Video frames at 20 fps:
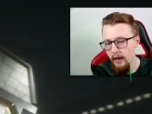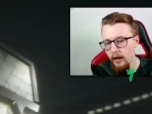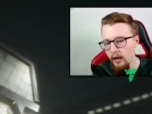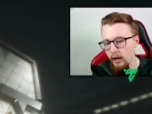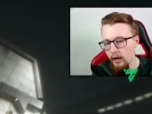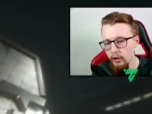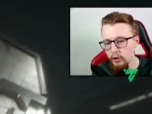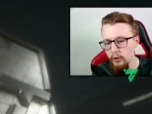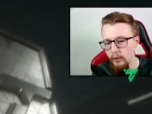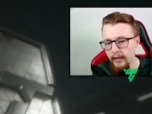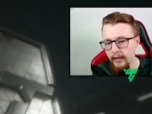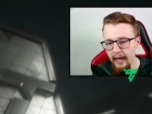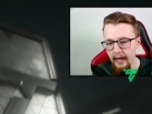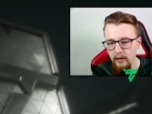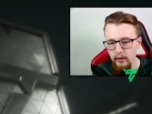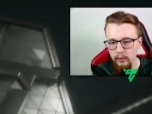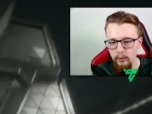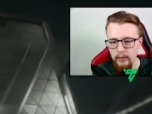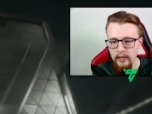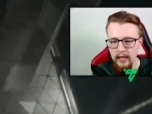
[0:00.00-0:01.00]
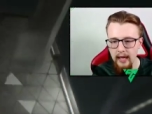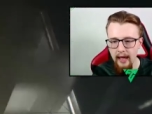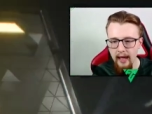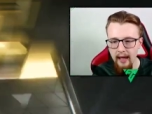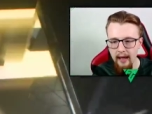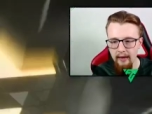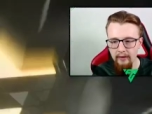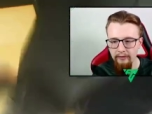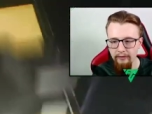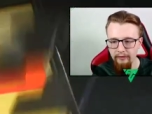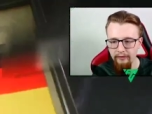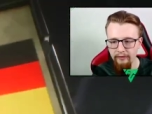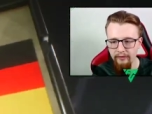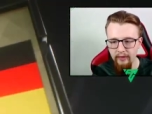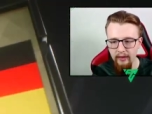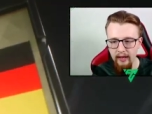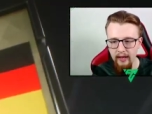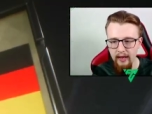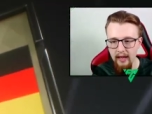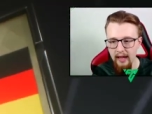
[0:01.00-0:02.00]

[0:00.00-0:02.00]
So again, we have, I